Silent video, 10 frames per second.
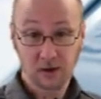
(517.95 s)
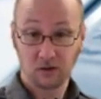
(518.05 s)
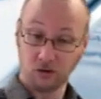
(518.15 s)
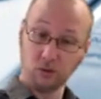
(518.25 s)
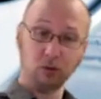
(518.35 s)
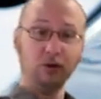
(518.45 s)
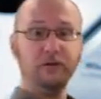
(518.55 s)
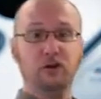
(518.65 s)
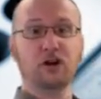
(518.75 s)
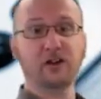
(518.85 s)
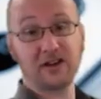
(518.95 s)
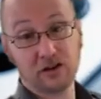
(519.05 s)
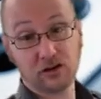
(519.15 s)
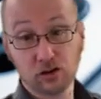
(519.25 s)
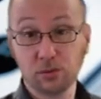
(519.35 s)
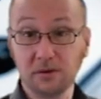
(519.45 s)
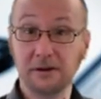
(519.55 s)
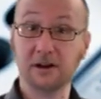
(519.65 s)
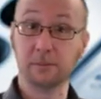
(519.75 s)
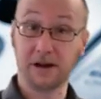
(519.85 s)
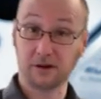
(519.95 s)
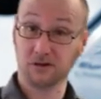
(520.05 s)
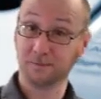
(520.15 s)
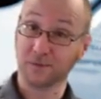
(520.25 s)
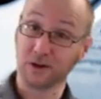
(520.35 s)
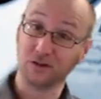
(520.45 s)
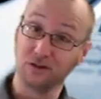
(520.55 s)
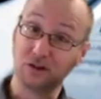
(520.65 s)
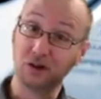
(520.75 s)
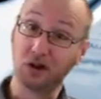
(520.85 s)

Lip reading: So all of the transactions we read about, let's